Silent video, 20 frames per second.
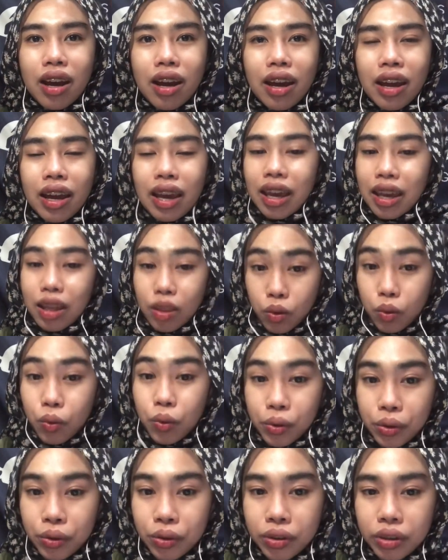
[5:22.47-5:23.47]
hate to
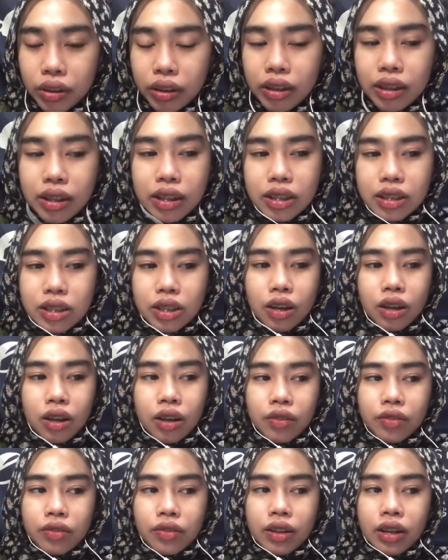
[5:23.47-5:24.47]
her because
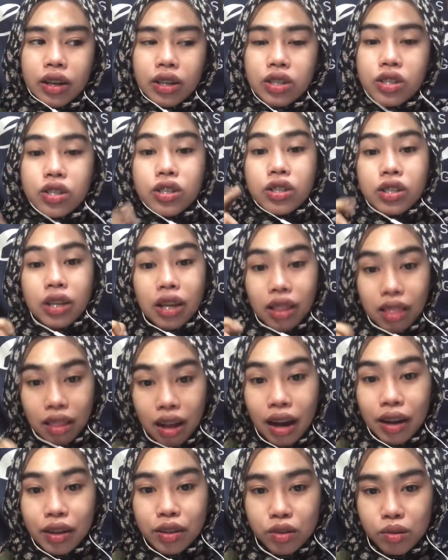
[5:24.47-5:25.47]
of that she
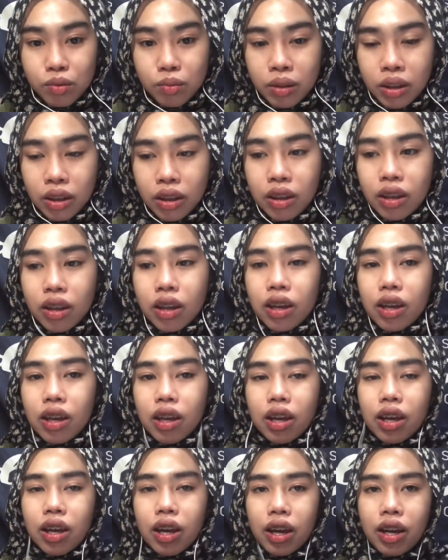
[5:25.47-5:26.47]
lied to me.
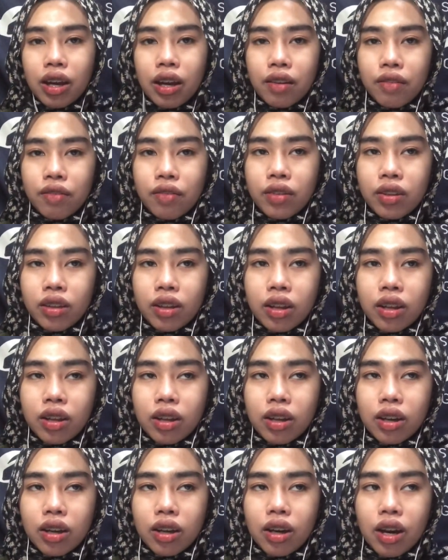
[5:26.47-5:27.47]
And I feel like
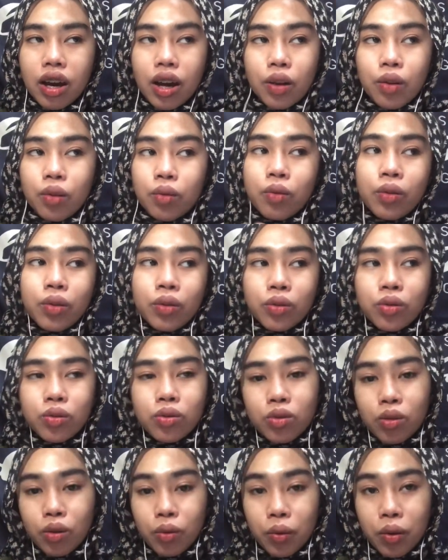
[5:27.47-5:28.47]
I don't want to
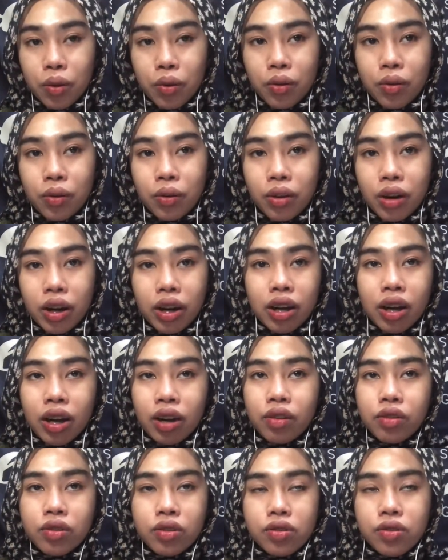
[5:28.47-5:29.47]
talk with her, and
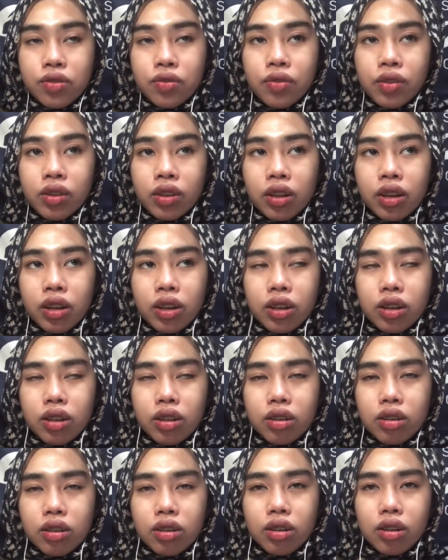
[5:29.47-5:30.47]
I feel like
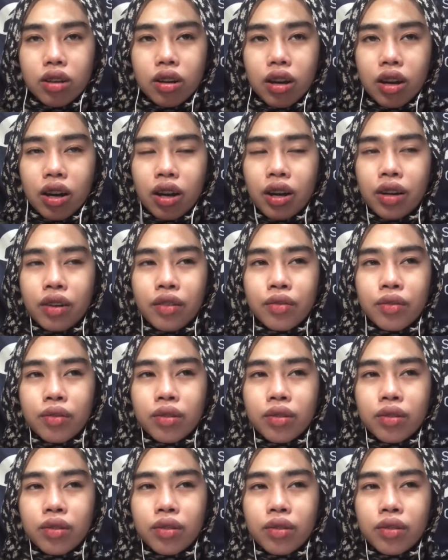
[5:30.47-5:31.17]
I